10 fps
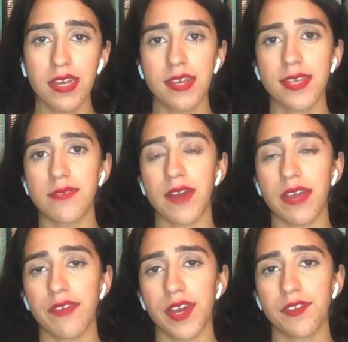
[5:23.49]
his
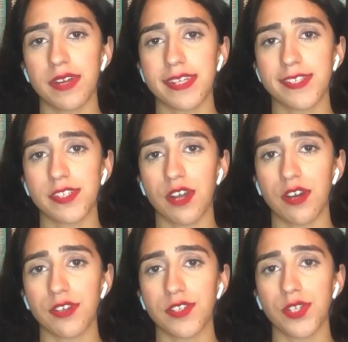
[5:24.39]
wife Heather, and his
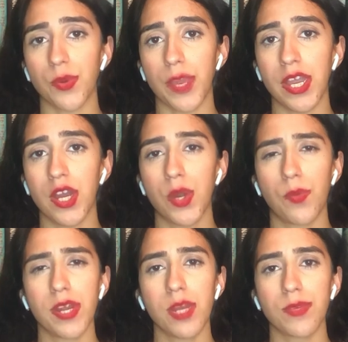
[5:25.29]
daughter Zoe
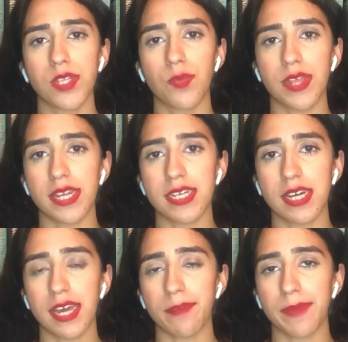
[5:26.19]
really was the one that
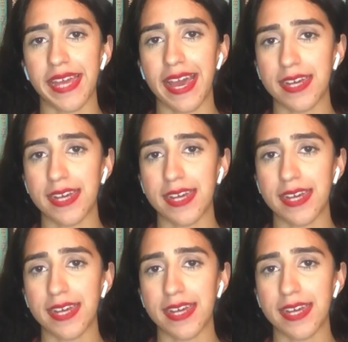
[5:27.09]
tugged at my